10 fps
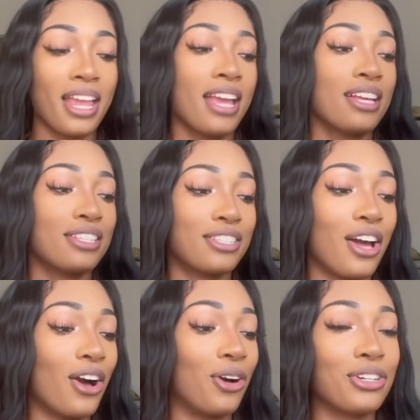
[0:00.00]

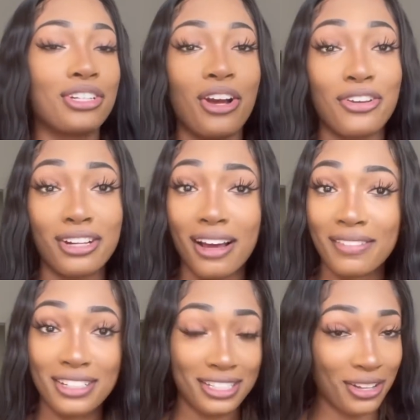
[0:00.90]
So, you know, you're gonna have
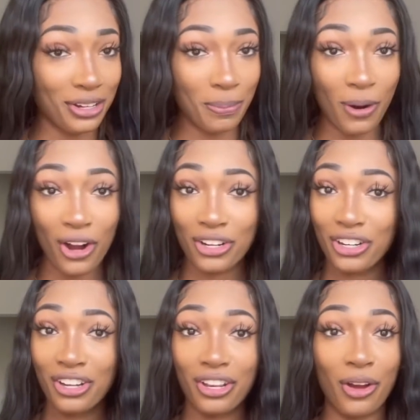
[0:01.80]
to just tell your
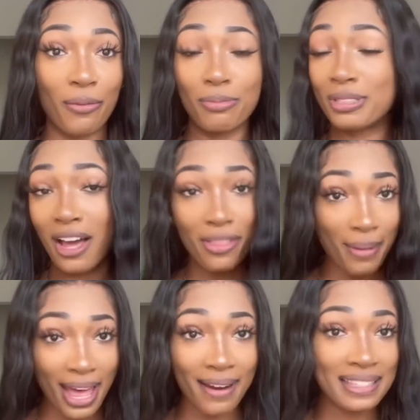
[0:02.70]
partner, you know, tell them
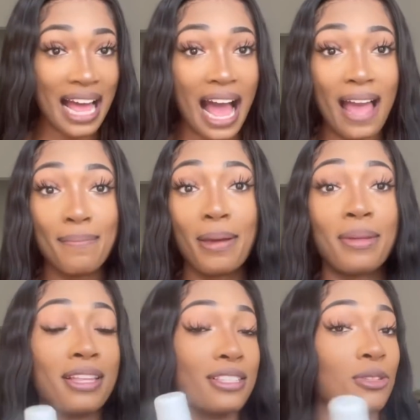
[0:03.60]
ahead of time, baby,
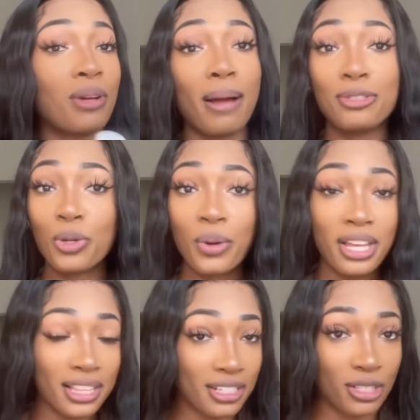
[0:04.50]
this is what I'm
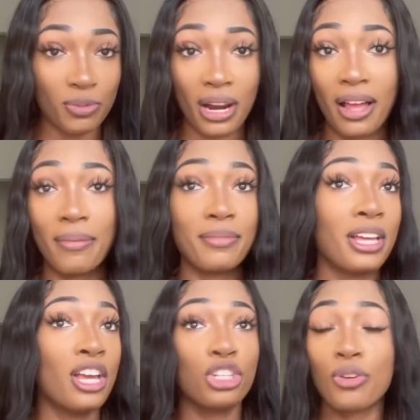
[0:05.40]
doing. This is what I'm
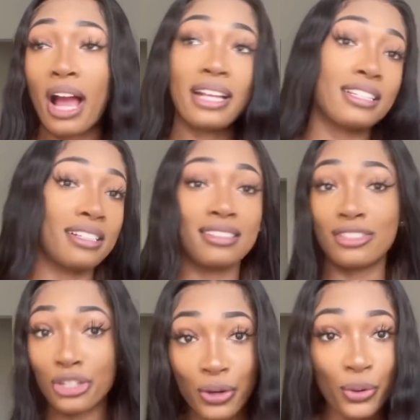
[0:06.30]
trying to
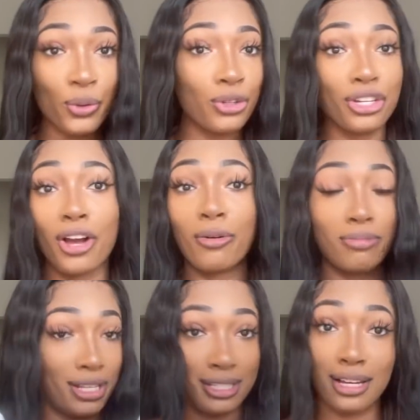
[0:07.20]
do. You know,
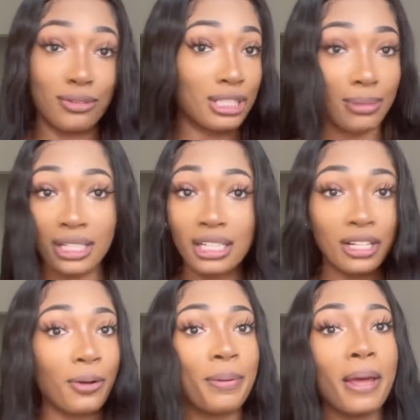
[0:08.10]
it's gonna smell a
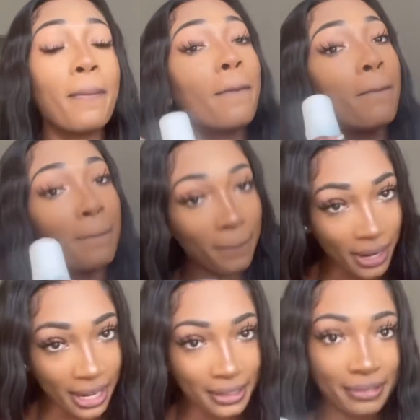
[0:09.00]
little bit, but